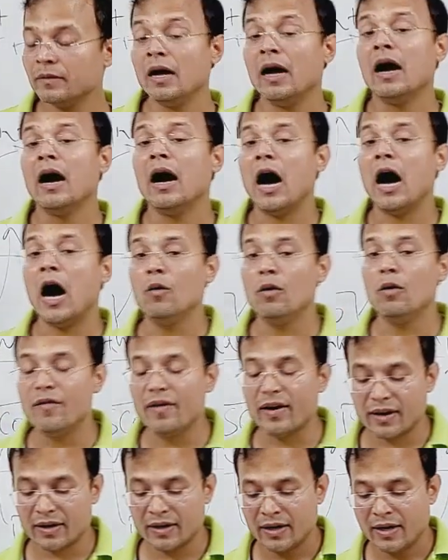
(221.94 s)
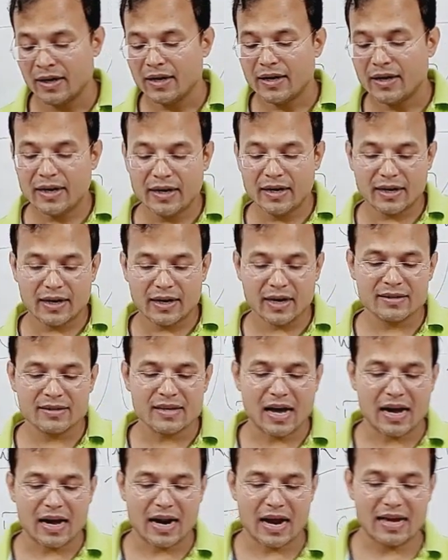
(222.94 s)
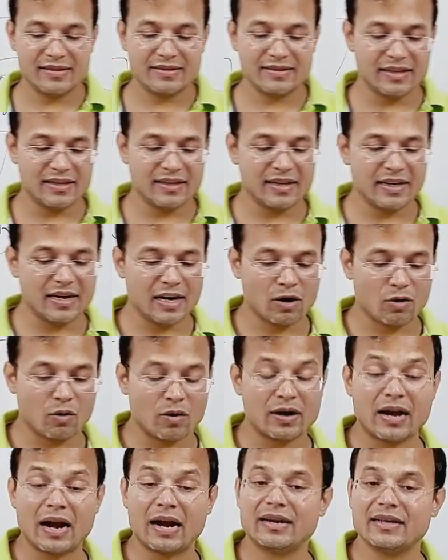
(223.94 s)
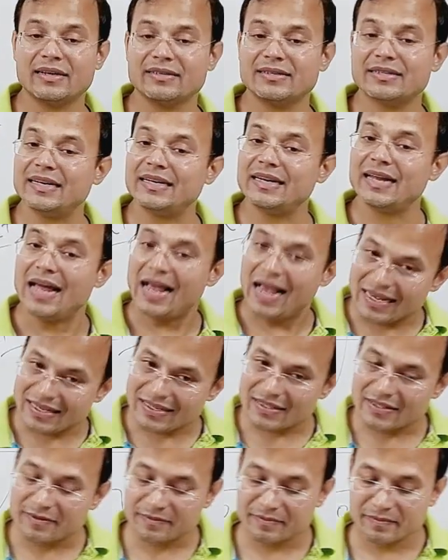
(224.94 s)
However, interest arising in a contracting state S